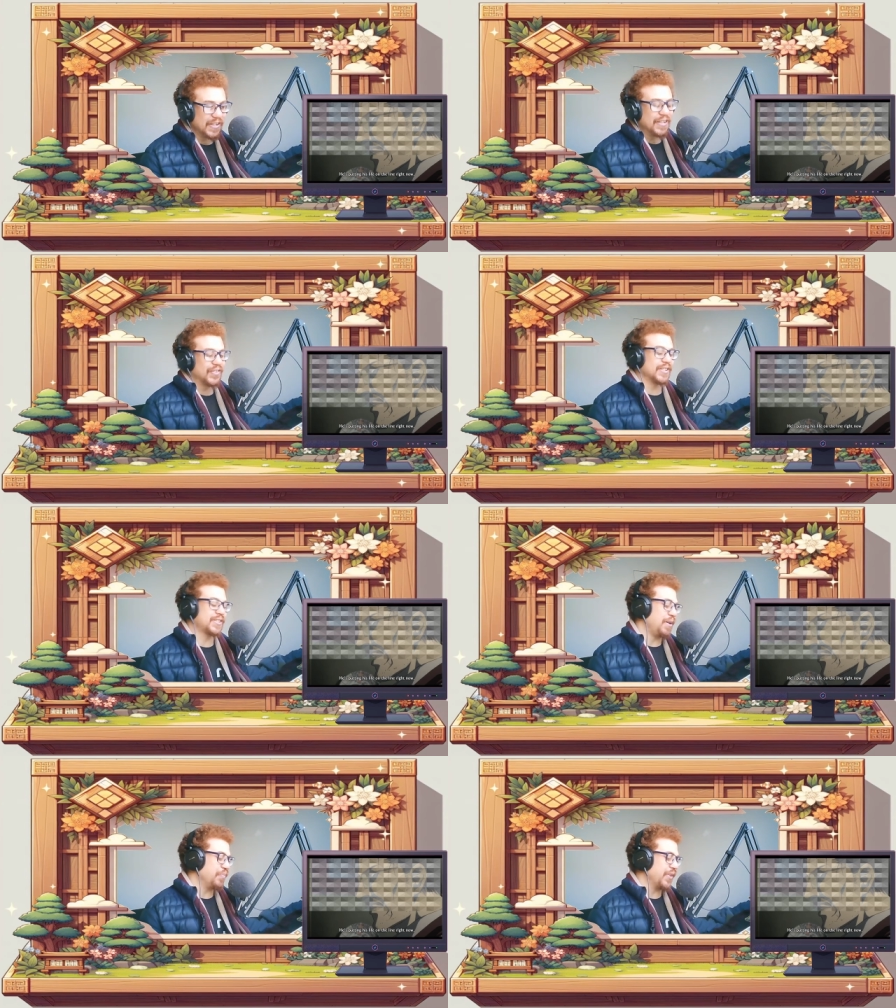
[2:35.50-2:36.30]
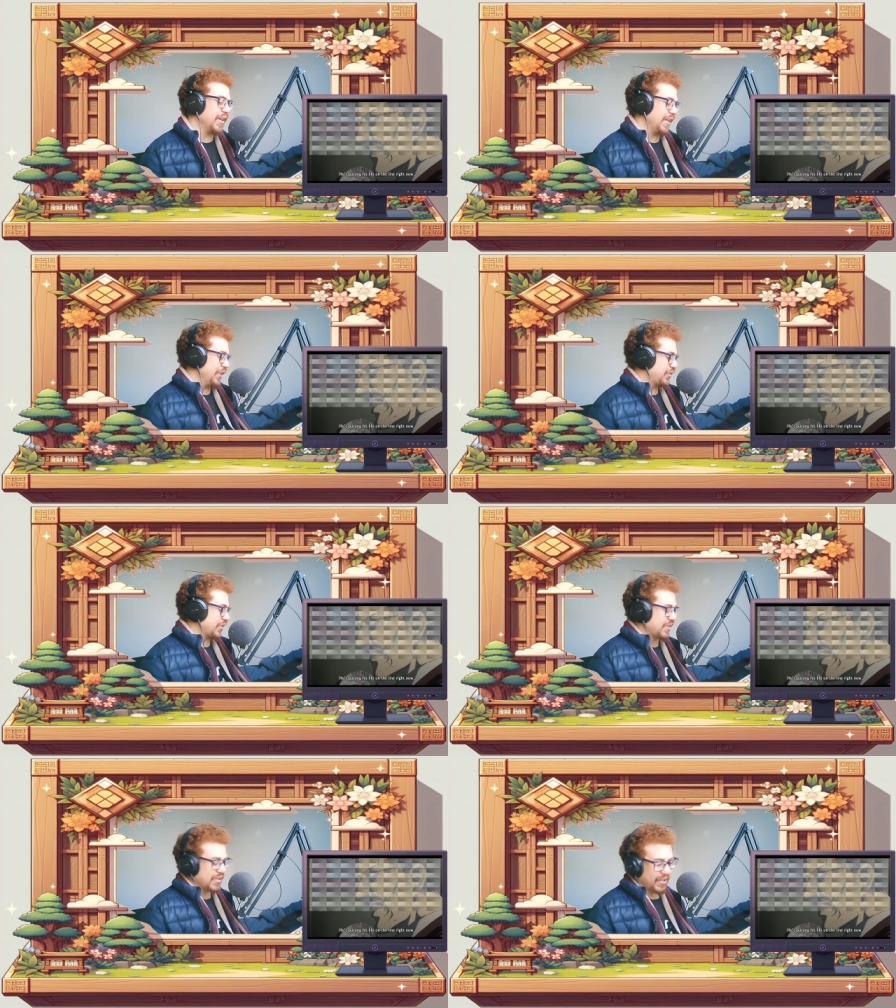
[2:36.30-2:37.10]
There's something
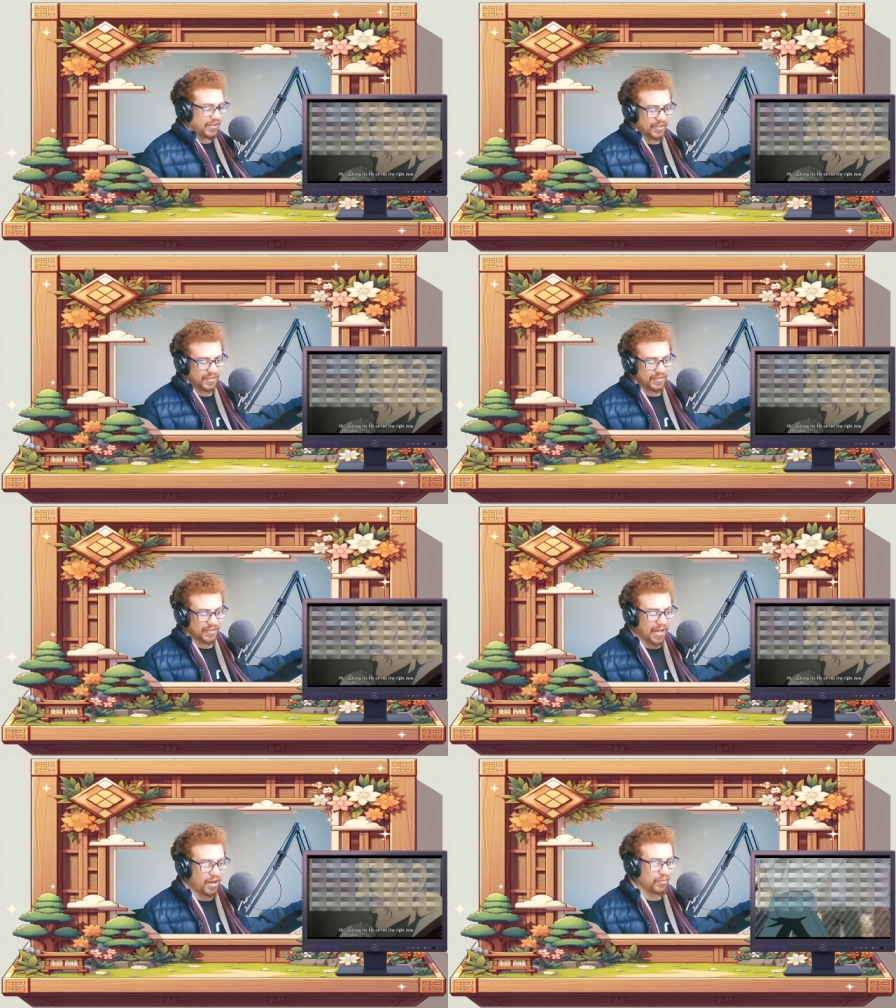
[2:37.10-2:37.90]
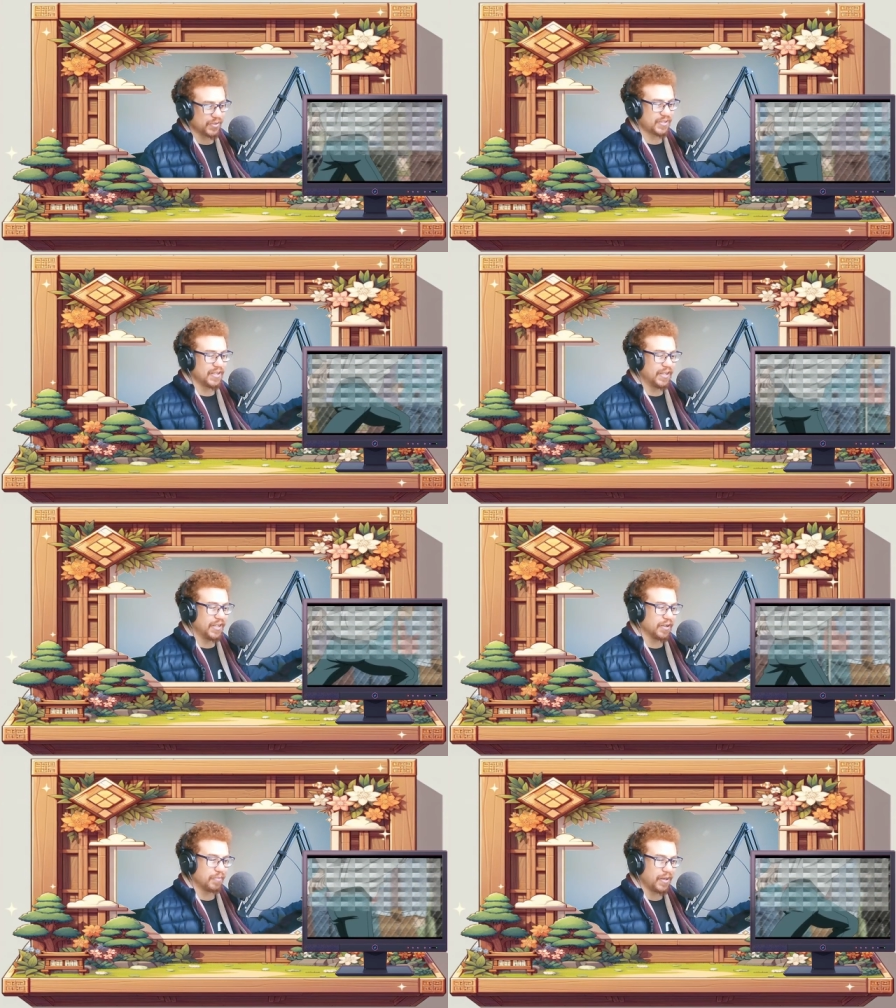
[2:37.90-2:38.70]
interesting that I was
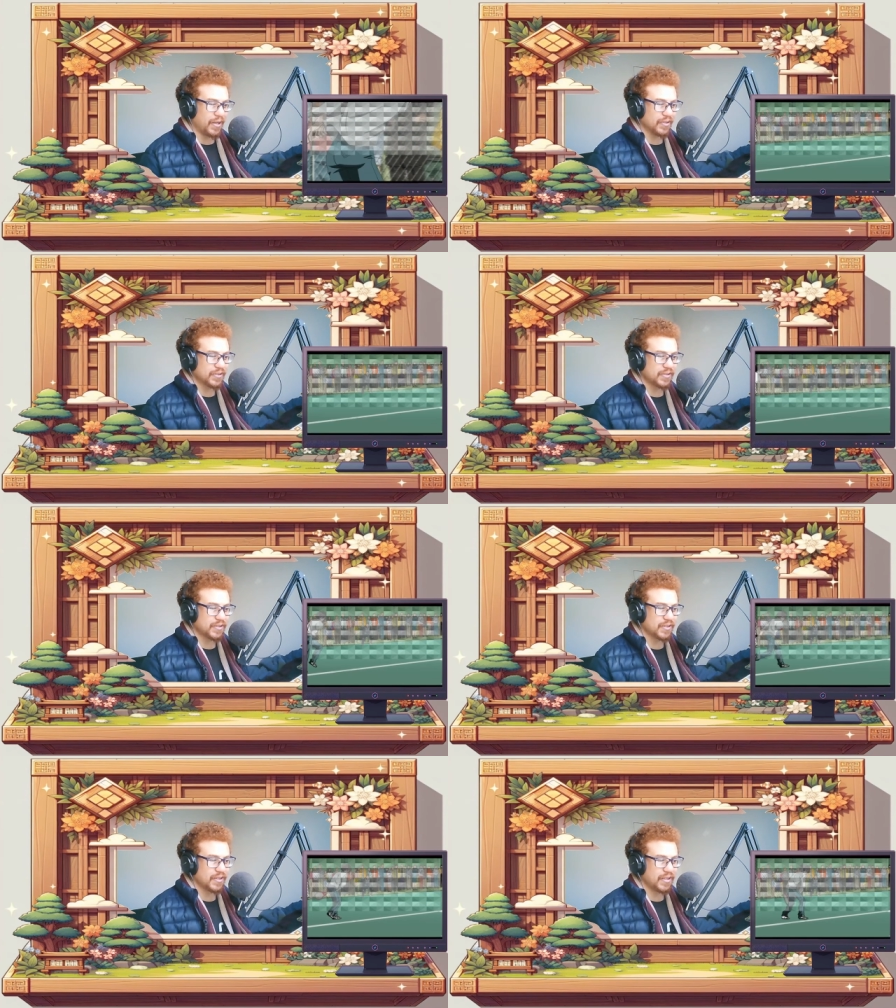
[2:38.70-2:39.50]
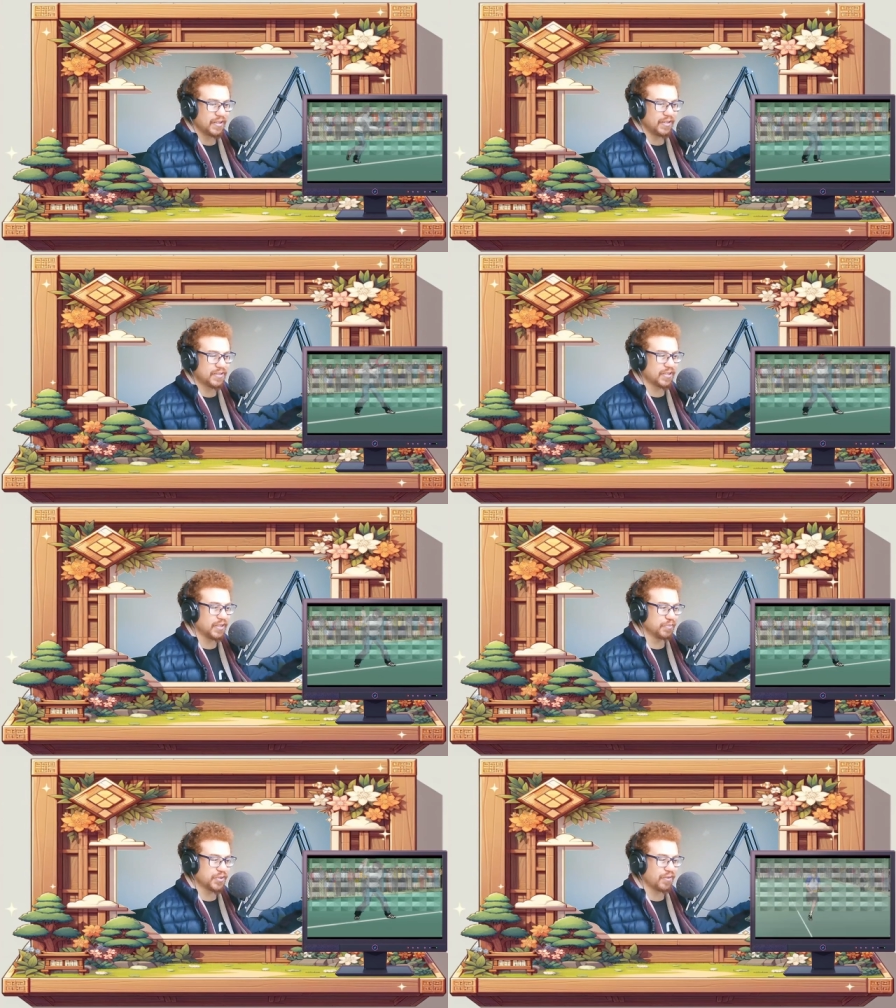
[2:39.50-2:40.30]
thinking about in
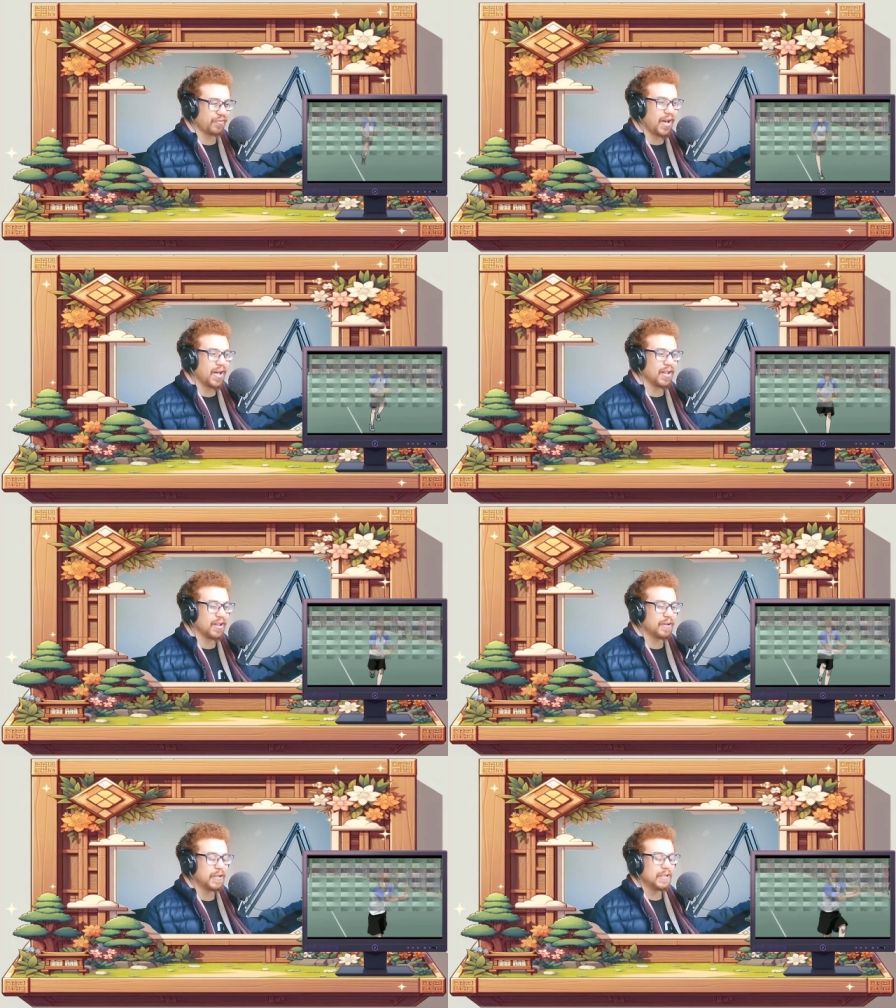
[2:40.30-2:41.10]
terms of L.